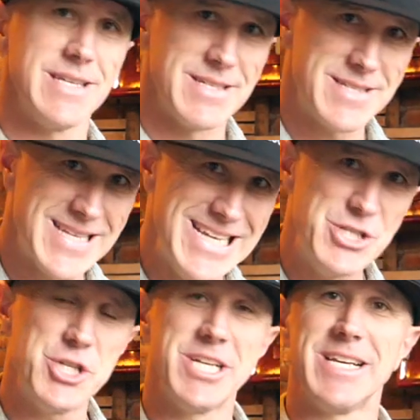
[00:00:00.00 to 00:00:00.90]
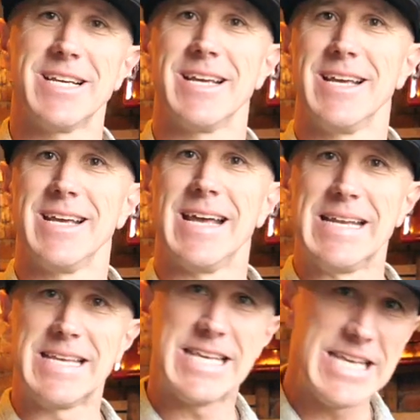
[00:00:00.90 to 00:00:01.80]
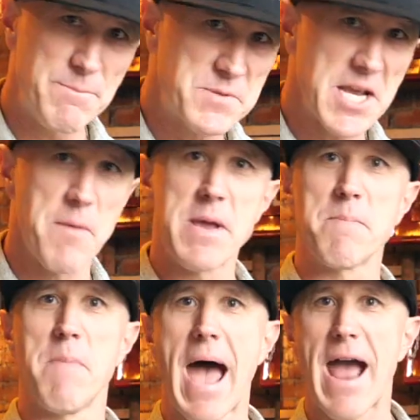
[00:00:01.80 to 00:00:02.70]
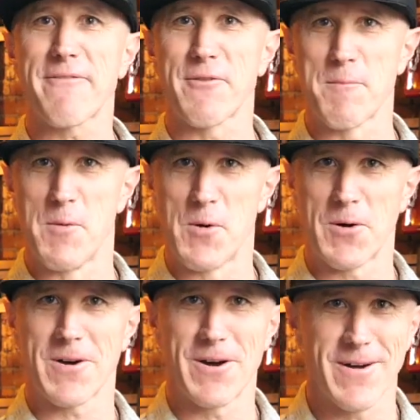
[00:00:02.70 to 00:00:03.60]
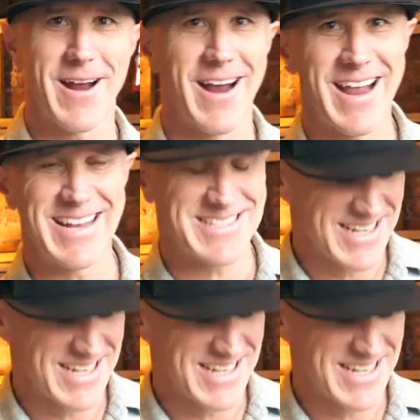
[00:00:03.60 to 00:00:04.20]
He's teaching and he keeps coming back for more. All right.